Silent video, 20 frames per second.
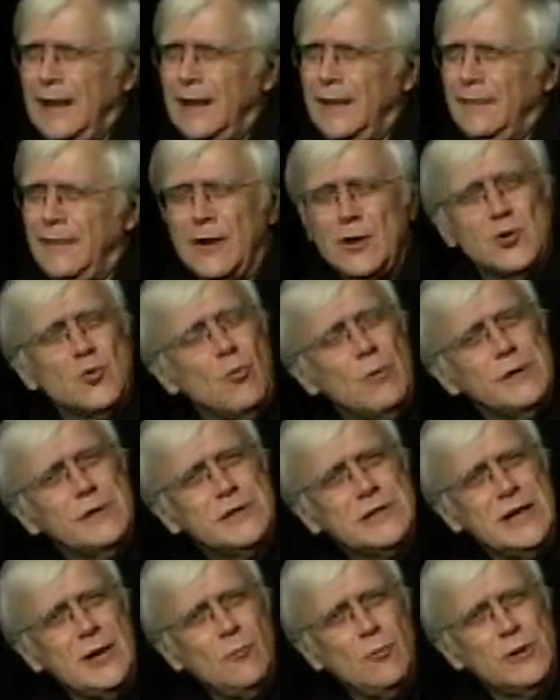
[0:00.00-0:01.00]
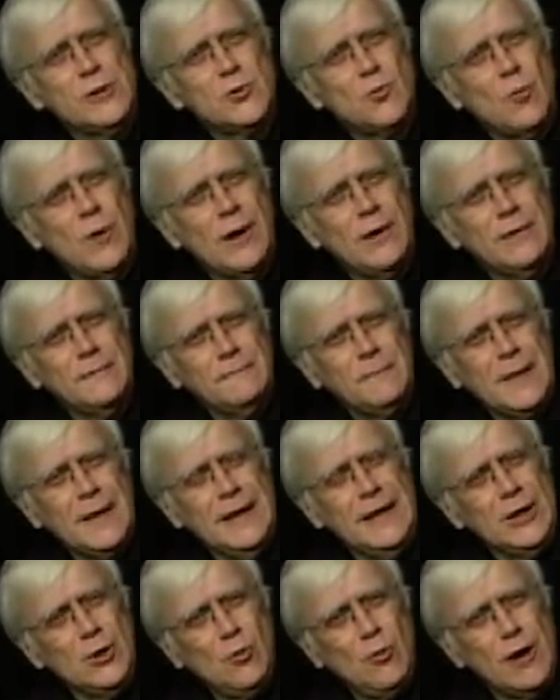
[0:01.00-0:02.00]
There's one sequence where
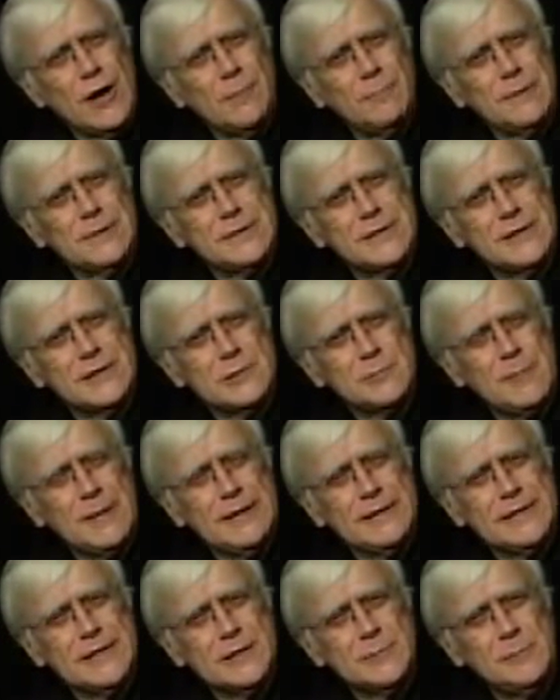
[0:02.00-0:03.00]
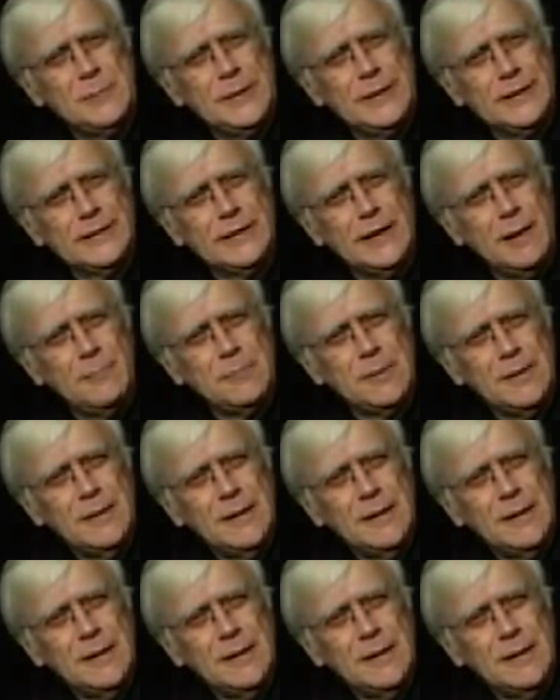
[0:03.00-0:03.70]
incredible suspense is built up